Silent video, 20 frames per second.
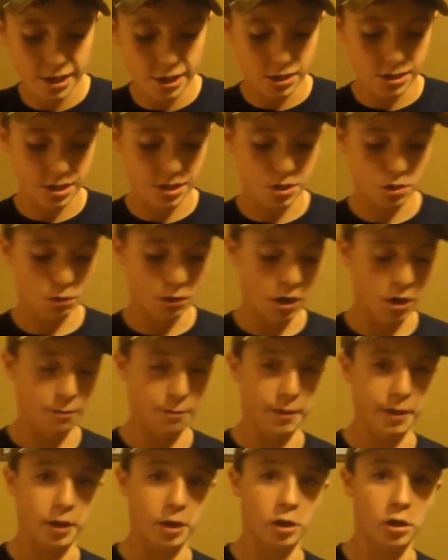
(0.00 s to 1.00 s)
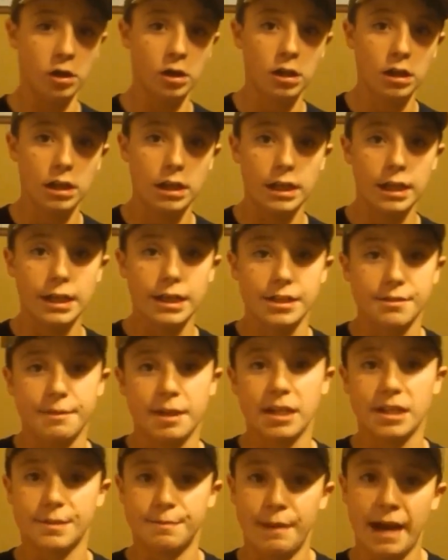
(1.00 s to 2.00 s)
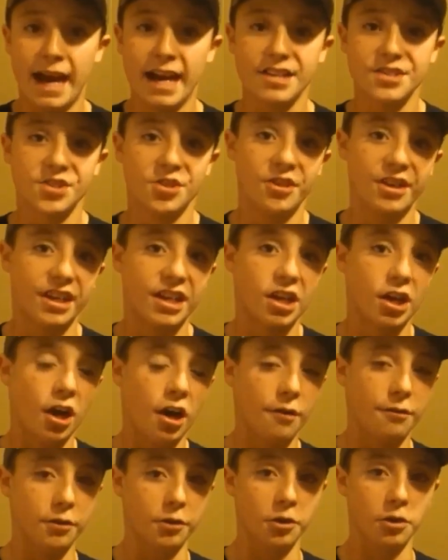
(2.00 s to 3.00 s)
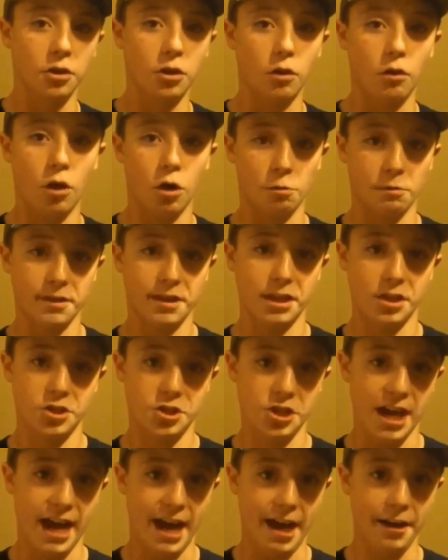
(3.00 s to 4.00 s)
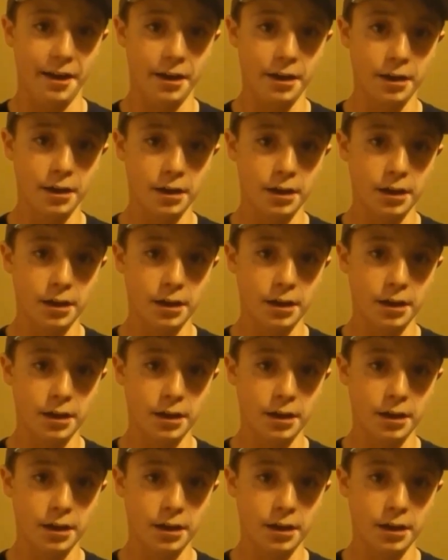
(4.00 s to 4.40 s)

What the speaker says: I use a square bill is because bass are in cover along with the shad.